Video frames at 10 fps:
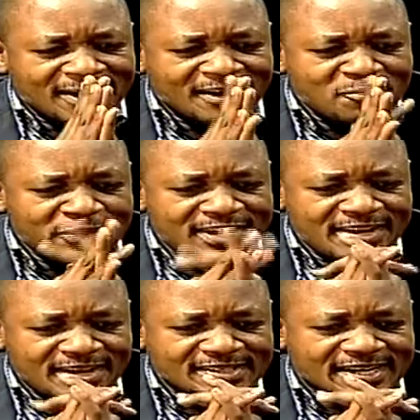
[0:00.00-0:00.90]
are
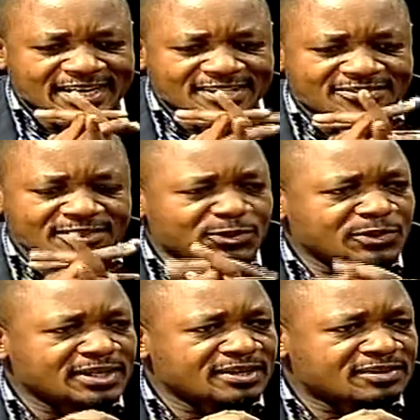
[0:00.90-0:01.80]
we as a country
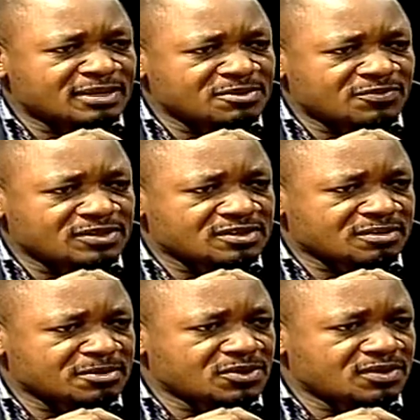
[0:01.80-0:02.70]
doing in terms of
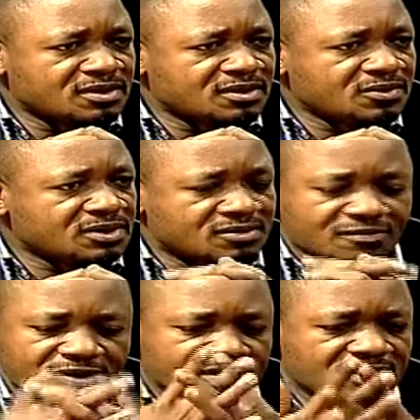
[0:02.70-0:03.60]
research? I mean, you're in the US,
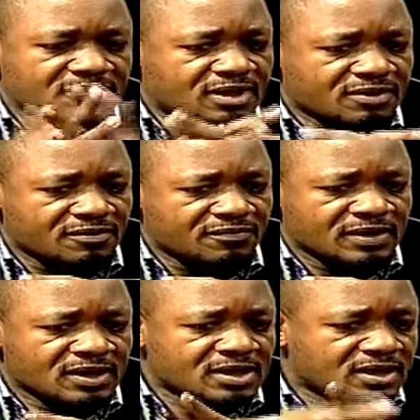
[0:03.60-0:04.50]
obviously, a lot of,
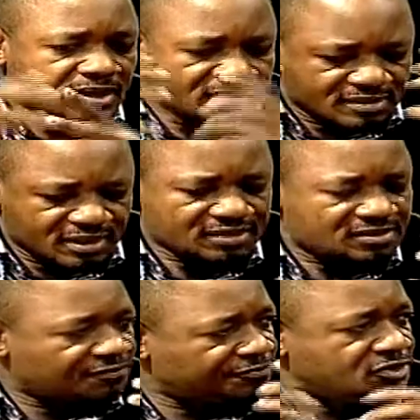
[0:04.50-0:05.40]
is there
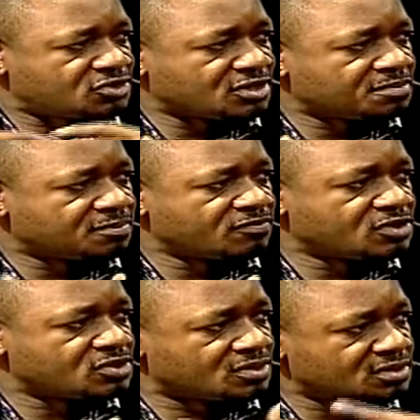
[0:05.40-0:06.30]
sufficient
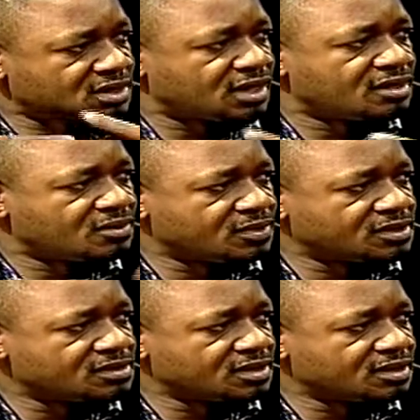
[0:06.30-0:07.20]
provision, adequate